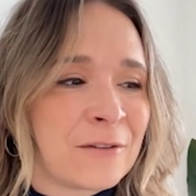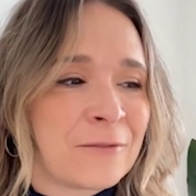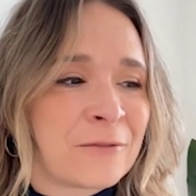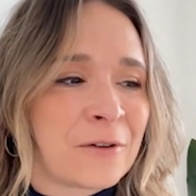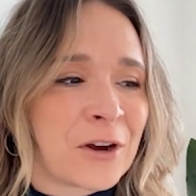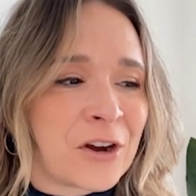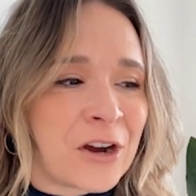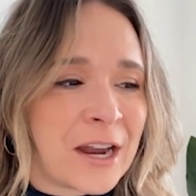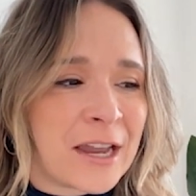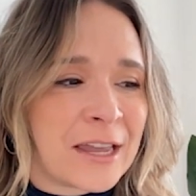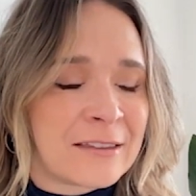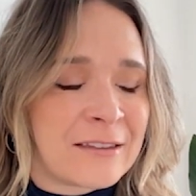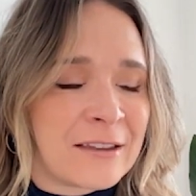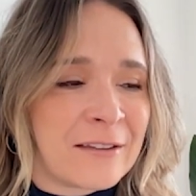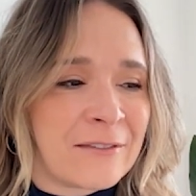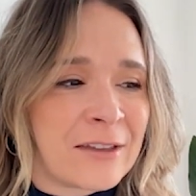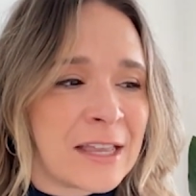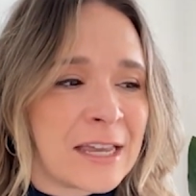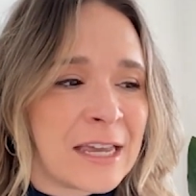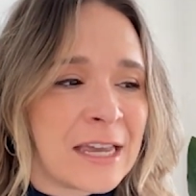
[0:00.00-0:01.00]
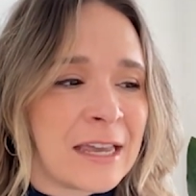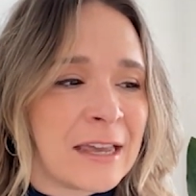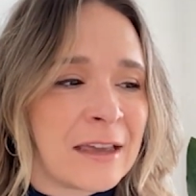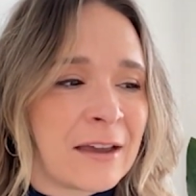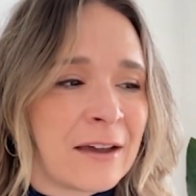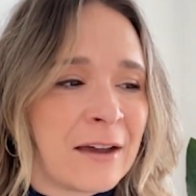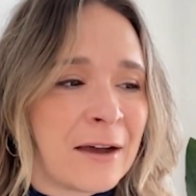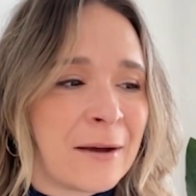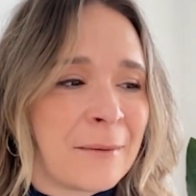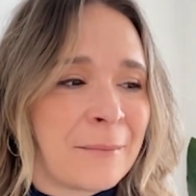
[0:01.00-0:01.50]
for
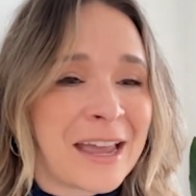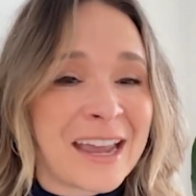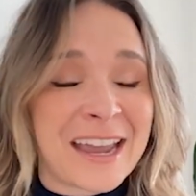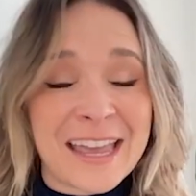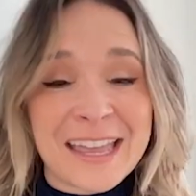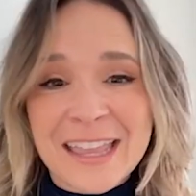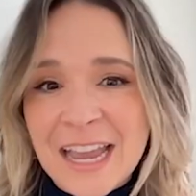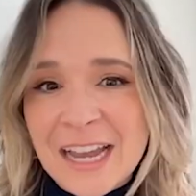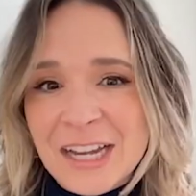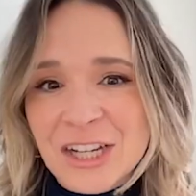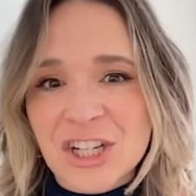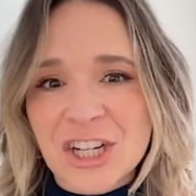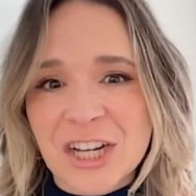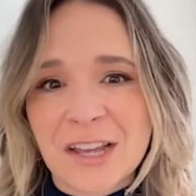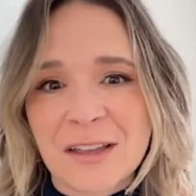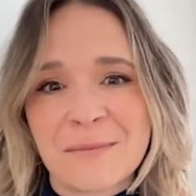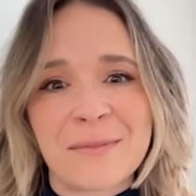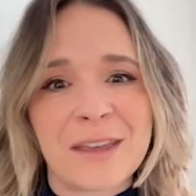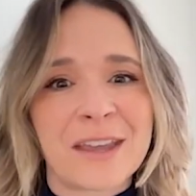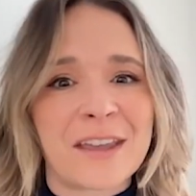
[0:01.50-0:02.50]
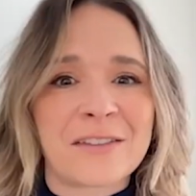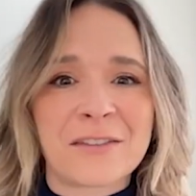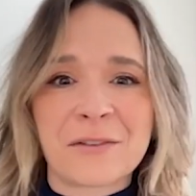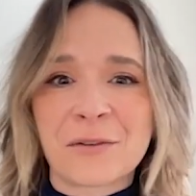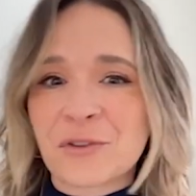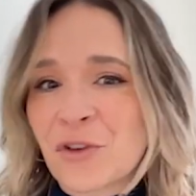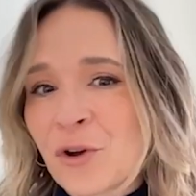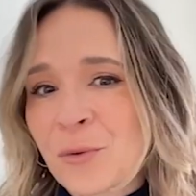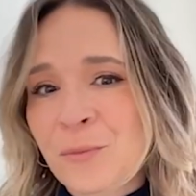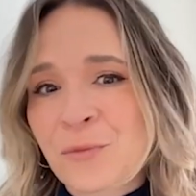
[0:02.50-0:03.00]
creativity and connection because I
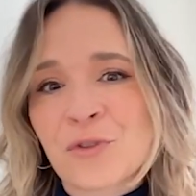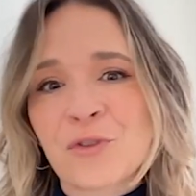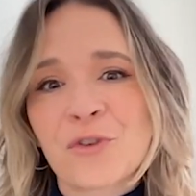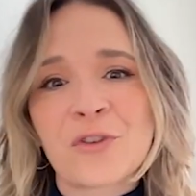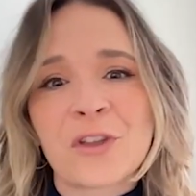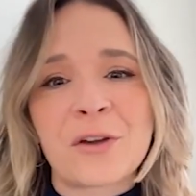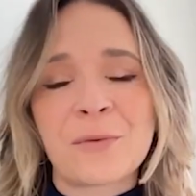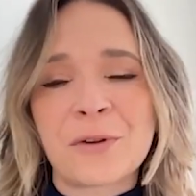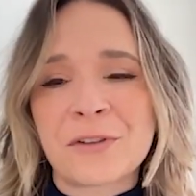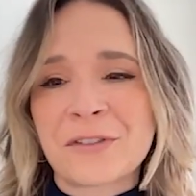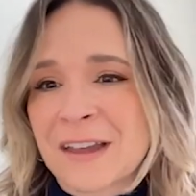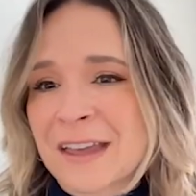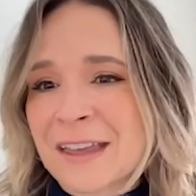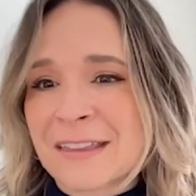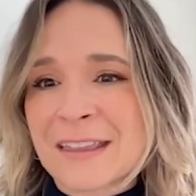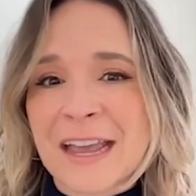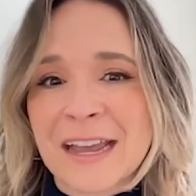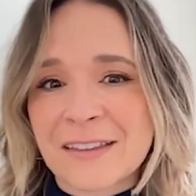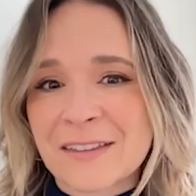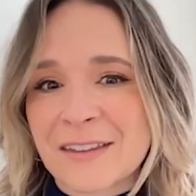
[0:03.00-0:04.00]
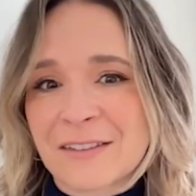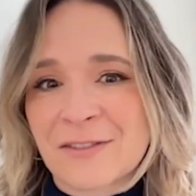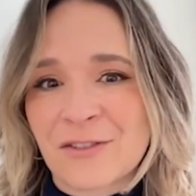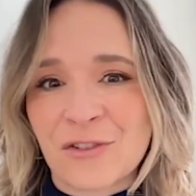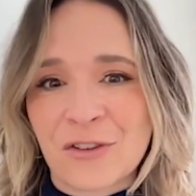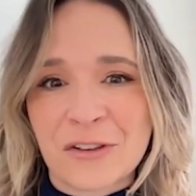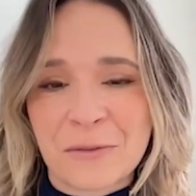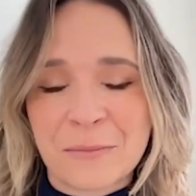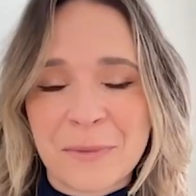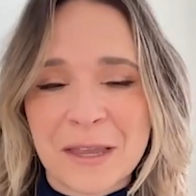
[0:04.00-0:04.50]
was homeschooled. I wasn't connected
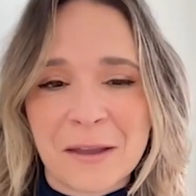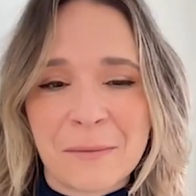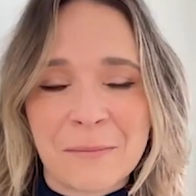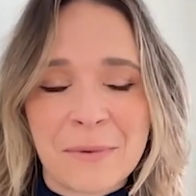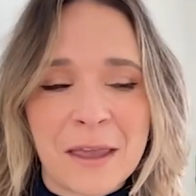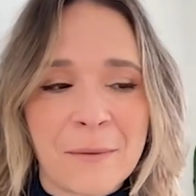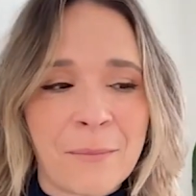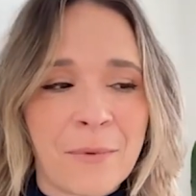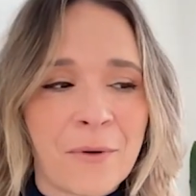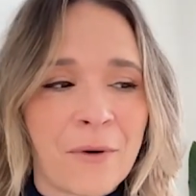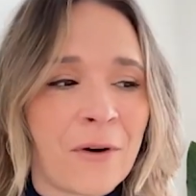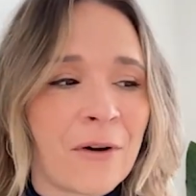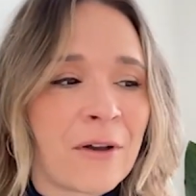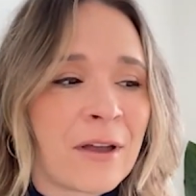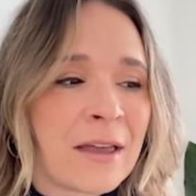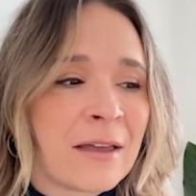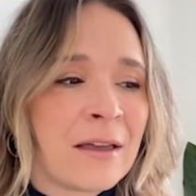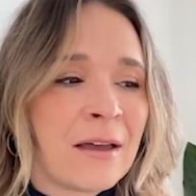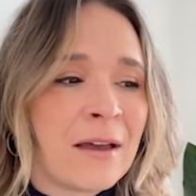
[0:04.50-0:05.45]
to as many people.